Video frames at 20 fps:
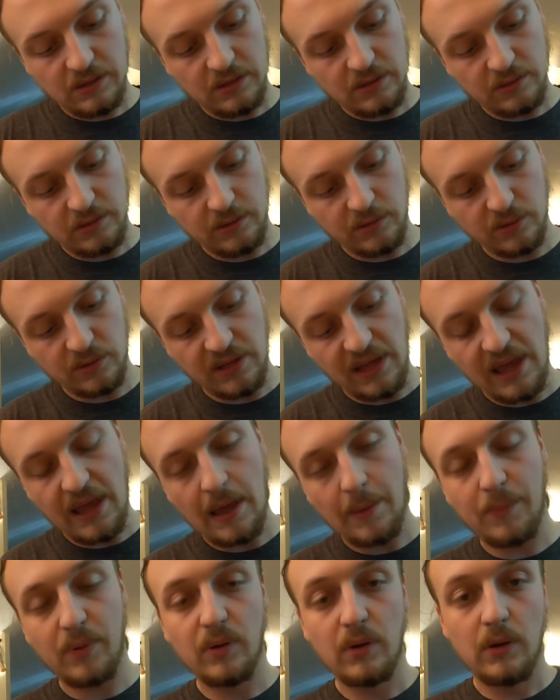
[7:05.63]
little
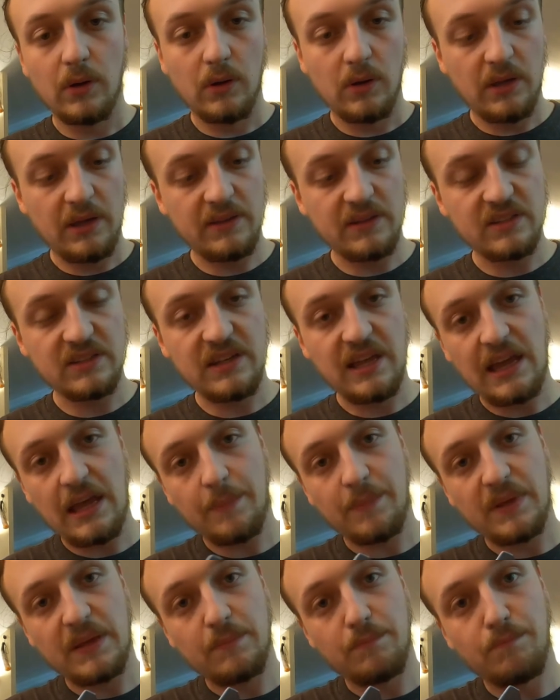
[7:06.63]
gap in the snap
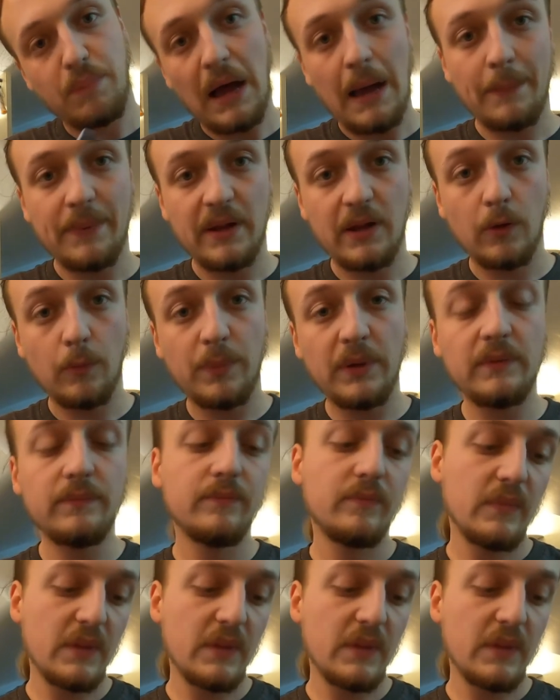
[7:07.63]
and pop it open.